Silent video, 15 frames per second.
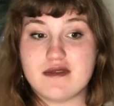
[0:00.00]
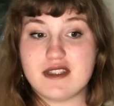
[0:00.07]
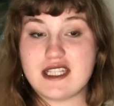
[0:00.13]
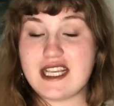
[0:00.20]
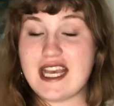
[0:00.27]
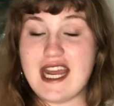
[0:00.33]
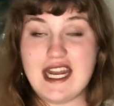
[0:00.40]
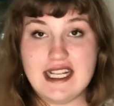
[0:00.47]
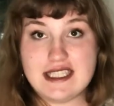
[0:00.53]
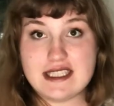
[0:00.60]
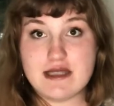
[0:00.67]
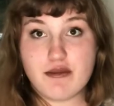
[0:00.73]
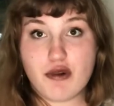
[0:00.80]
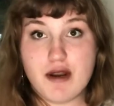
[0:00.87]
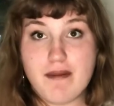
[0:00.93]
get
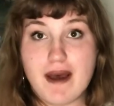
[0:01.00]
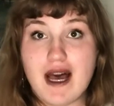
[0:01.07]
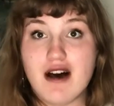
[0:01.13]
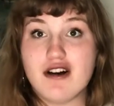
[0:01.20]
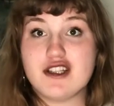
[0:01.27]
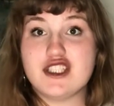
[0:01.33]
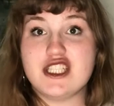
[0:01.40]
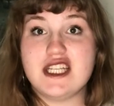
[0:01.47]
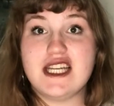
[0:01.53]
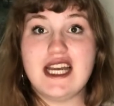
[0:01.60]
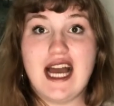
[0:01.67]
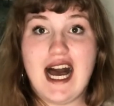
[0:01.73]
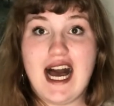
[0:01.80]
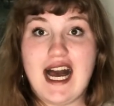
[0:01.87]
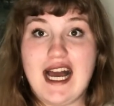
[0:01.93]
into marine biology.
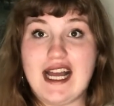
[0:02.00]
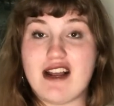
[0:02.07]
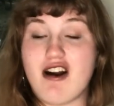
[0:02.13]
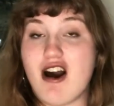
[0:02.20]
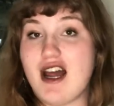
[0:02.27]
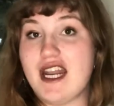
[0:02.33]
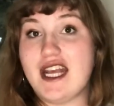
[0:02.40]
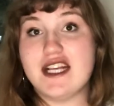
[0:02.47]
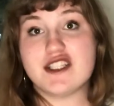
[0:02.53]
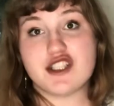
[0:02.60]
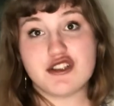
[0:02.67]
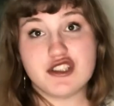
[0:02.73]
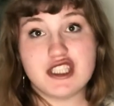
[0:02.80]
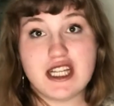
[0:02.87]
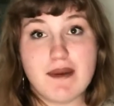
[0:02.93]
I got an
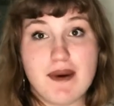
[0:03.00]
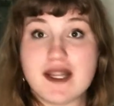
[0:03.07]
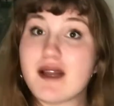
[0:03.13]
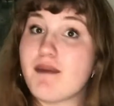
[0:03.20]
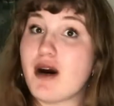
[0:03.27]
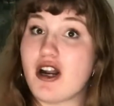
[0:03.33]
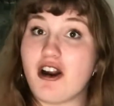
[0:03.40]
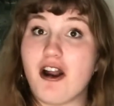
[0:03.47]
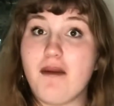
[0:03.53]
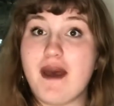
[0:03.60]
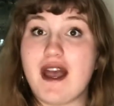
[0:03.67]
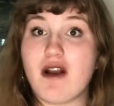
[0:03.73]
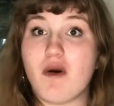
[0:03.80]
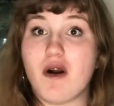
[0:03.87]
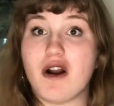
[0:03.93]
internship at the Monterey
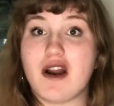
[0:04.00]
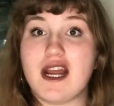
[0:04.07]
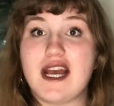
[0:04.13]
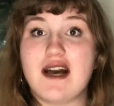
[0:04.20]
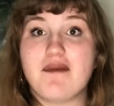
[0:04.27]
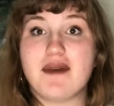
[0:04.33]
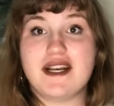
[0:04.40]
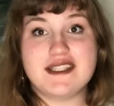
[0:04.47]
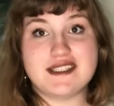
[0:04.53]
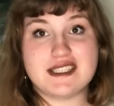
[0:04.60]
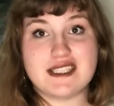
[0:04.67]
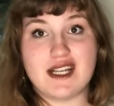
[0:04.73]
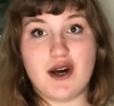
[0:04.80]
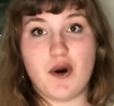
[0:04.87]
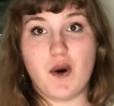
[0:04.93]
Bay Aquarium, and
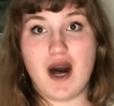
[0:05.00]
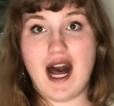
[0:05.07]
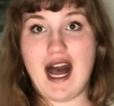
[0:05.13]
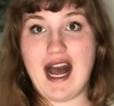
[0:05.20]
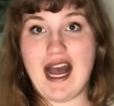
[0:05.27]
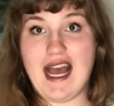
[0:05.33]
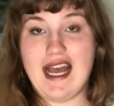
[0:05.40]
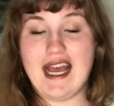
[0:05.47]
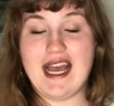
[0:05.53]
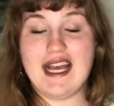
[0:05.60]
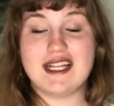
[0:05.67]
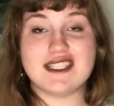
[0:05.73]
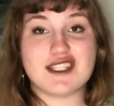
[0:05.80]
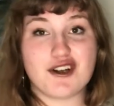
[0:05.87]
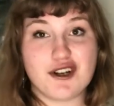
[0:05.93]
so I
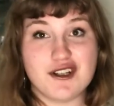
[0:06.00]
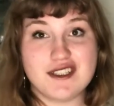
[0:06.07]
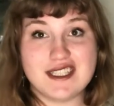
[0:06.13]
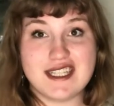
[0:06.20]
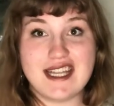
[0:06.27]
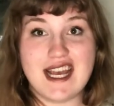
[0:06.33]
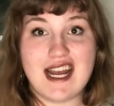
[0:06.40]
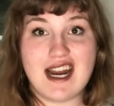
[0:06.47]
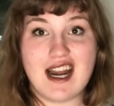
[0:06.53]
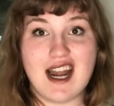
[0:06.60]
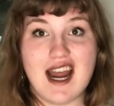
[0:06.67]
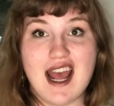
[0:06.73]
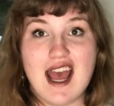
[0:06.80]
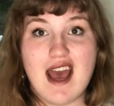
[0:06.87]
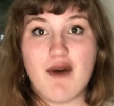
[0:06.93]
interned there
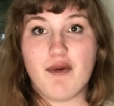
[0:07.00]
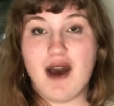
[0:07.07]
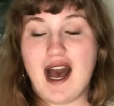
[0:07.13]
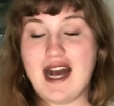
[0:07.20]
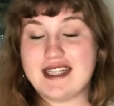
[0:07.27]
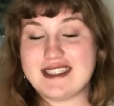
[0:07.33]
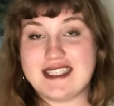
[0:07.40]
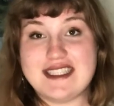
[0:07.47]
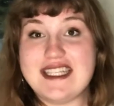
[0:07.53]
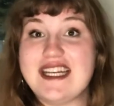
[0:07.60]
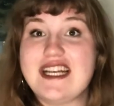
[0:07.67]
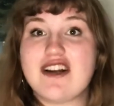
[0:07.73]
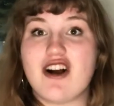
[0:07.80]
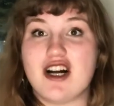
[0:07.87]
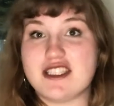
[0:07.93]
as a
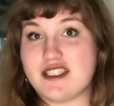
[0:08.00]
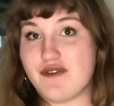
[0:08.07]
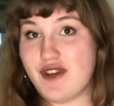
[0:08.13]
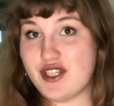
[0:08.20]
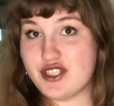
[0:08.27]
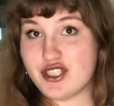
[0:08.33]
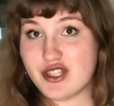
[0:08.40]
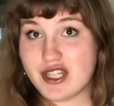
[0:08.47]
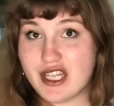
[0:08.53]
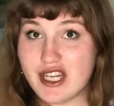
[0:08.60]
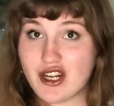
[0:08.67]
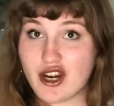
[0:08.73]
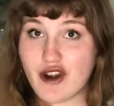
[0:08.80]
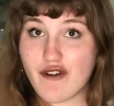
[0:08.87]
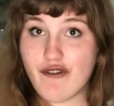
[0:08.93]
team conservation
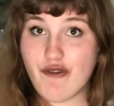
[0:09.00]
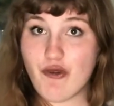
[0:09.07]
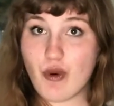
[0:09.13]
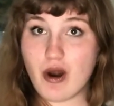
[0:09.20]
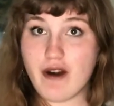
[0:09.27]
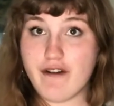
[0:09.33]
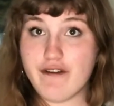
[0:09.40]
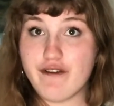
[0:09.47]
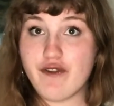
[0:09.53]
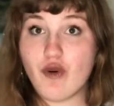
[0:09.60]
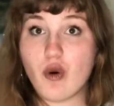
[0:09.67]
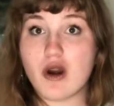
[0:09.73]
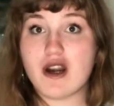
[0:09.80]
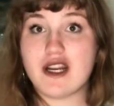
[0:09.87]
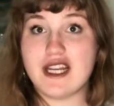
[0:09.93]
leader for
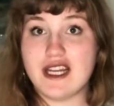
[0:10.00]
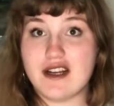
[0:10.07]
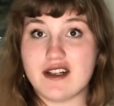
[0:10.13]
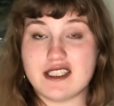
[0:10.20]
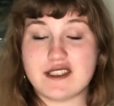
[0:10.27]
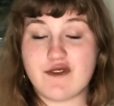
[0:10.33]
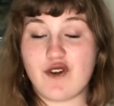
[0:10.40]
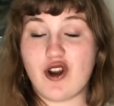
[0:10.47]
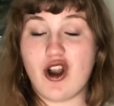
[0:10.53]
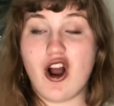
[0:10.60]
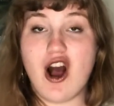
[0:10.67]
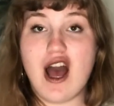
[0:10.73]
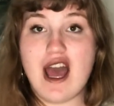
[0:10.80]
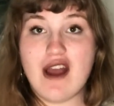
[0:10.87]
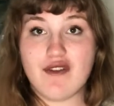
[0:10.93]
4 years, for
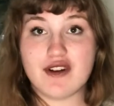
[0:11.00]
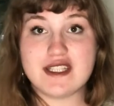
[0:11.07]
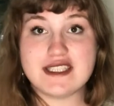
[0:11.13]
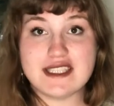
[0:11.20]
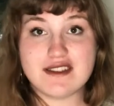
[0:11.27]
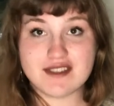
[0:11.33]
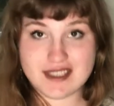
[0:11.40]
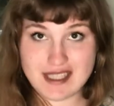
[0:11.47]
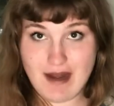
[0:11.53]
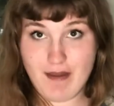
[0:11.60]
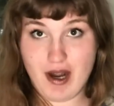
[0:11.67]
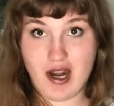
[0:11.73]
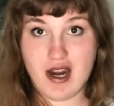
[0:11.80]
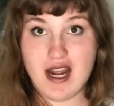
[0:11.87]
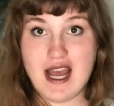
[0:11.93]
every single
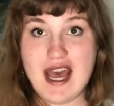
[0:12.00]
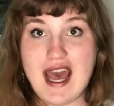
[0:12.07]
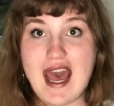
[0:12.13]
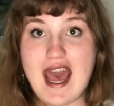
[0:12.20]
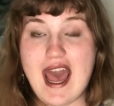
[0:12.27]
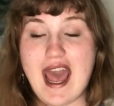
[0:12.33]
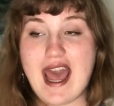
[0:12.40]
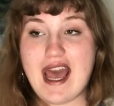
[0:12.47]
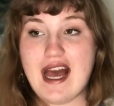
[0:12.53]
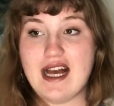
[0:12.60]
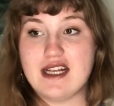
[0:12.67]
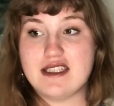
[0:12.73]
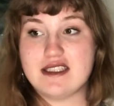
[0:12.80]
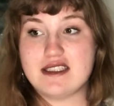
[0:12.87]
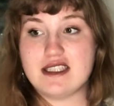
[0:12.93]
summer.
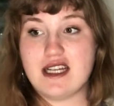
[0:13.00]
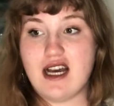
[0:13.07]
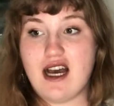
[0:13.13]
And